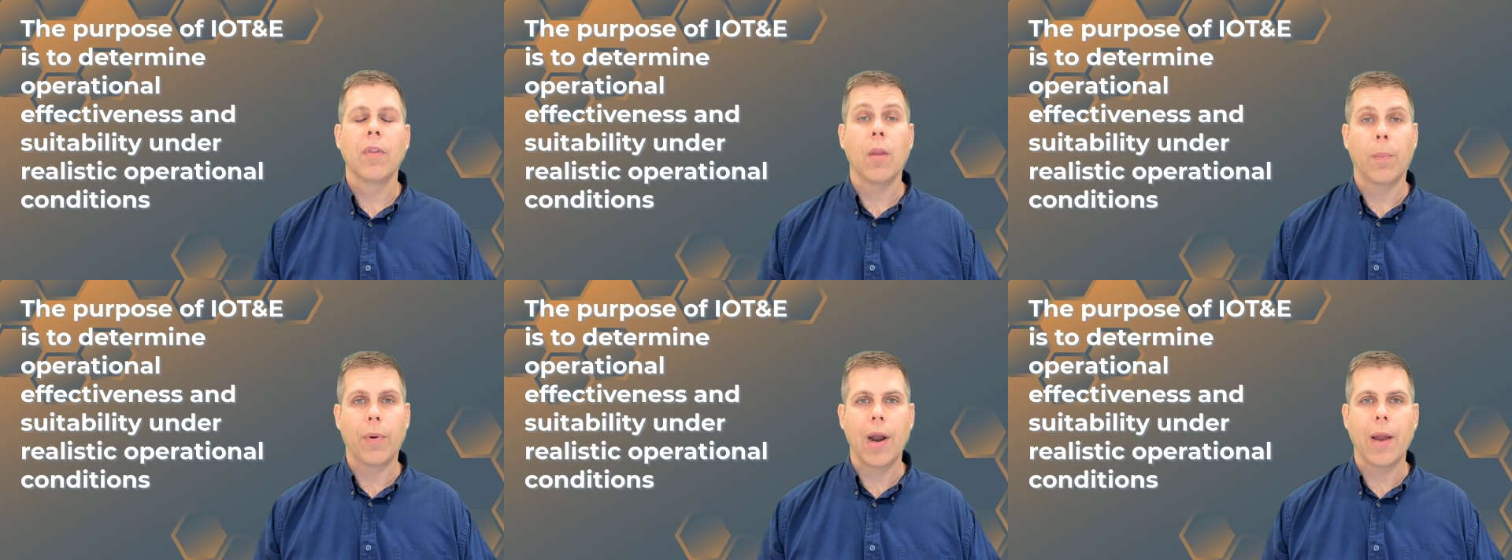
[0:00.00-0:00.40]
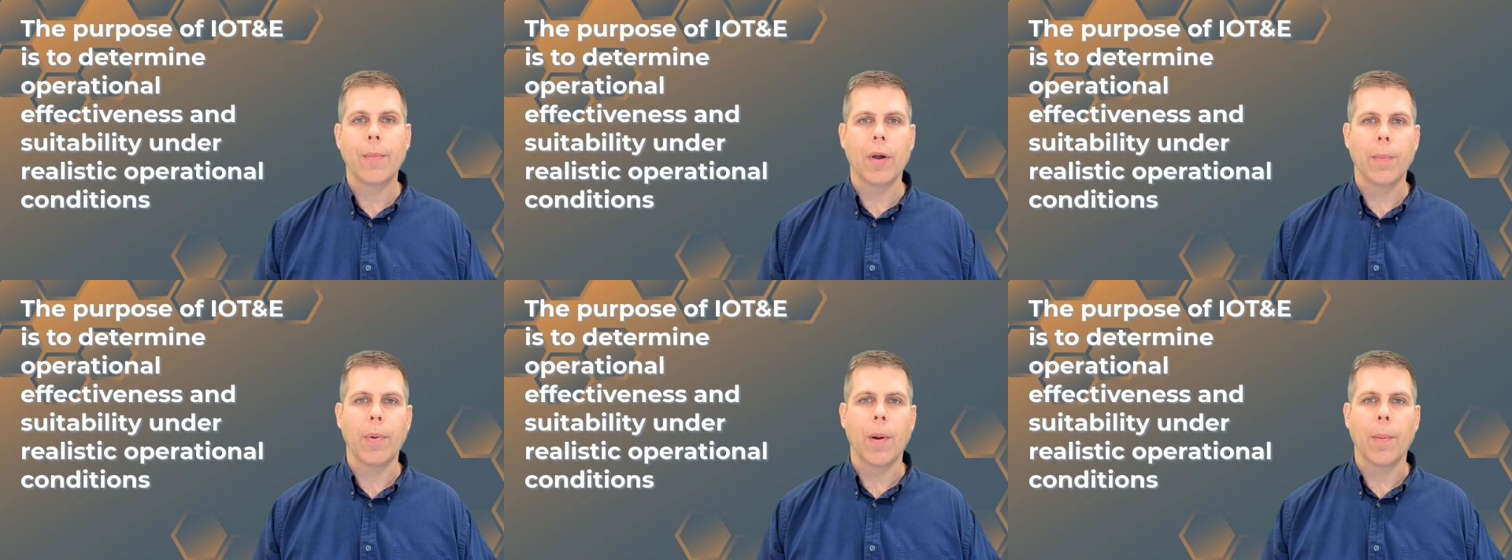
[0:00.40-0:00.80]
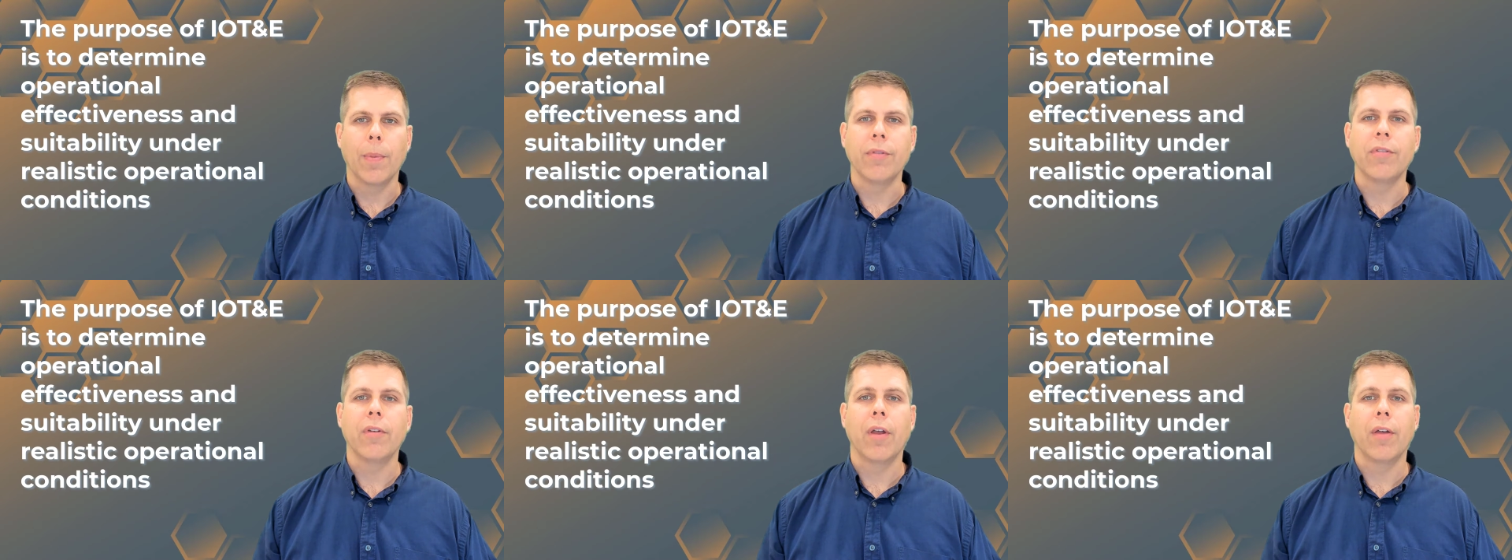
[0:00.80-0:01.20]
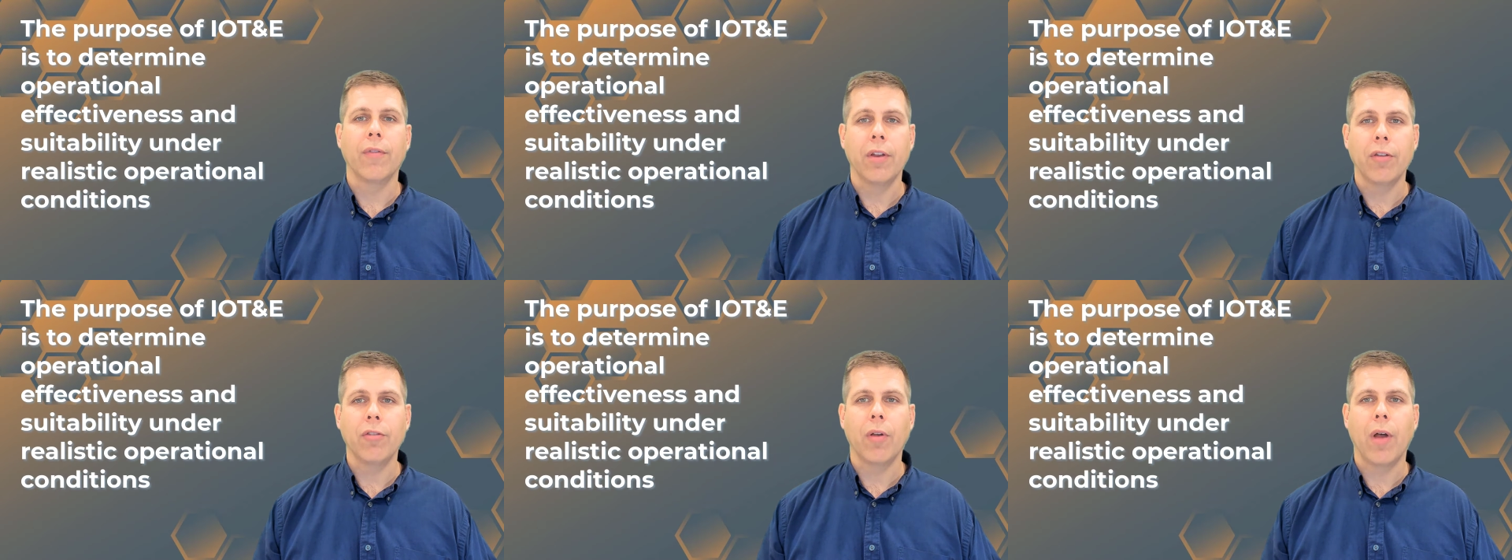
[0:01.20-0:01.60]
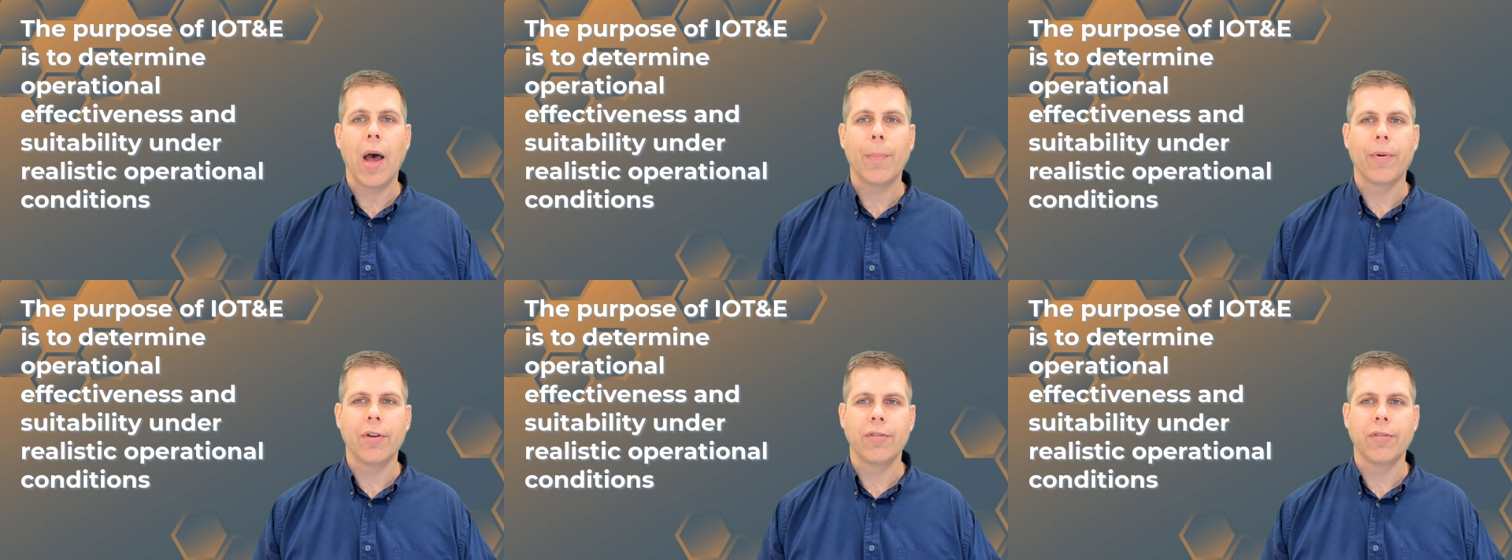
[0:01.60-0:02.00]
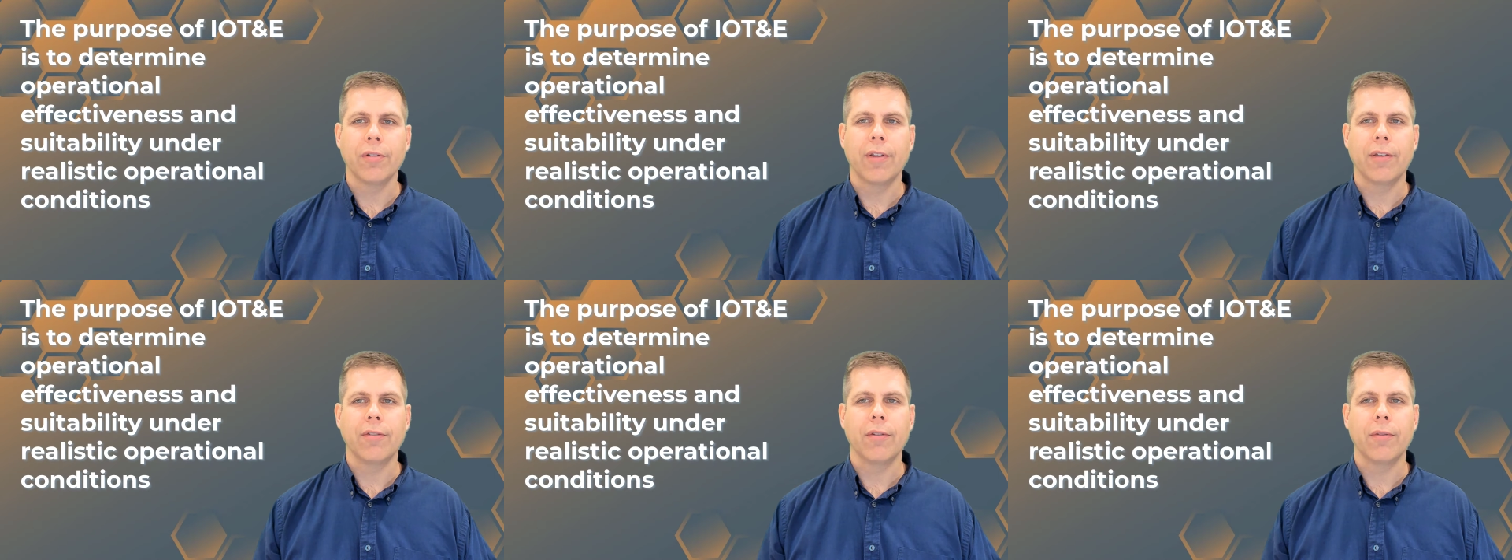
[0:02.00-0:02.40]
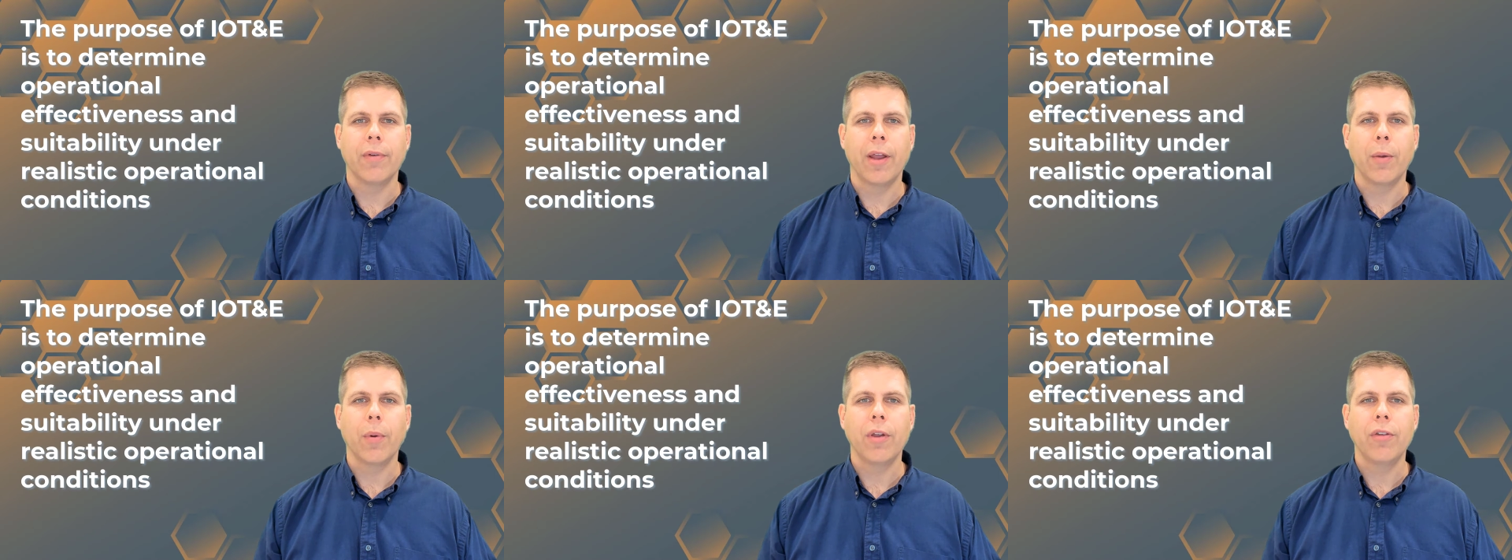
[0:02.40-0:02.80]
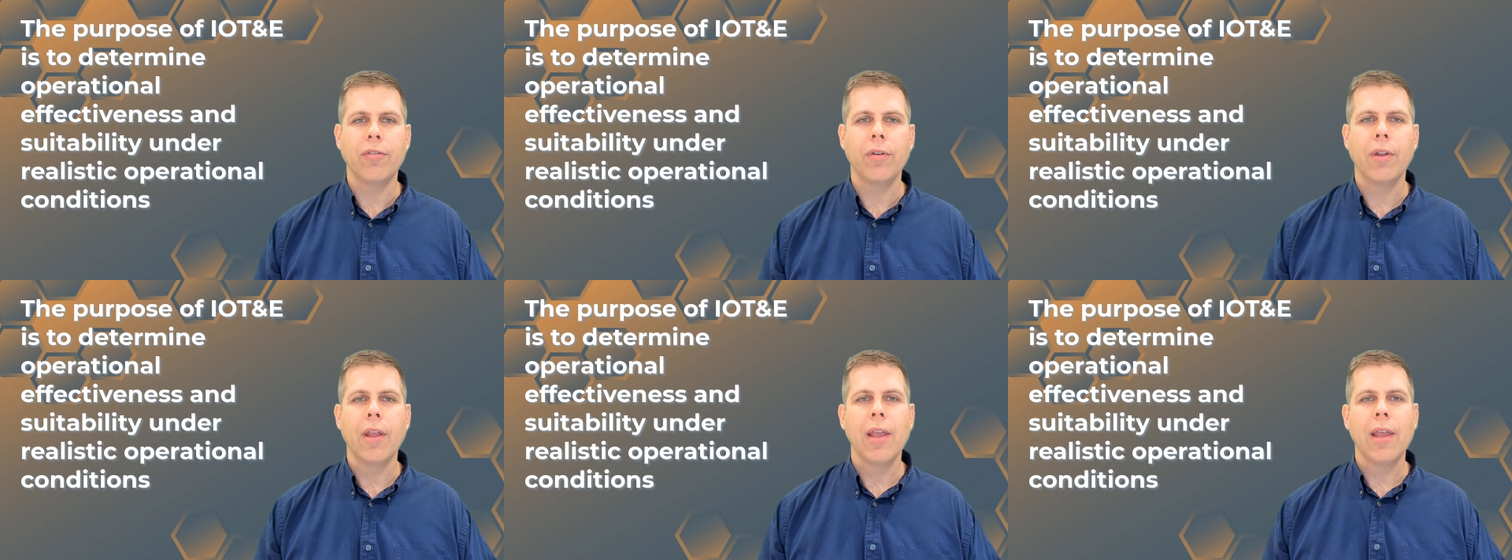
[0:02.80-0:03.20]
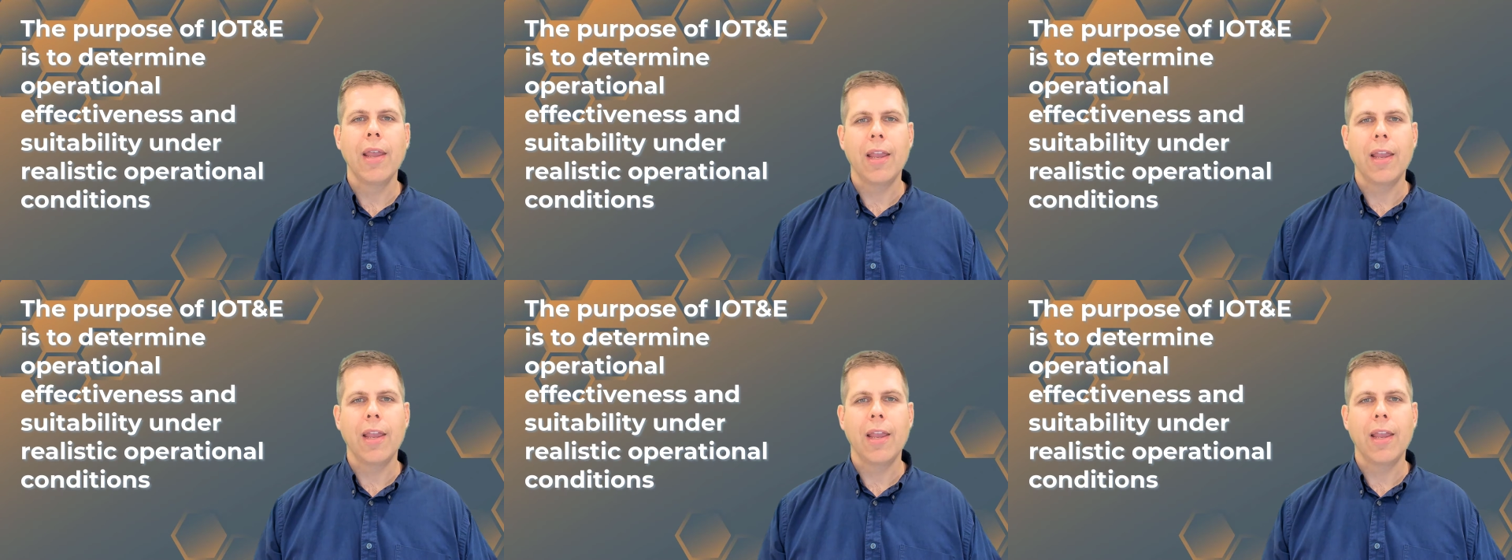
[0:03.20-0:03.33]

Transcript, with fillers: The primary purpose of initial operational test and evaluation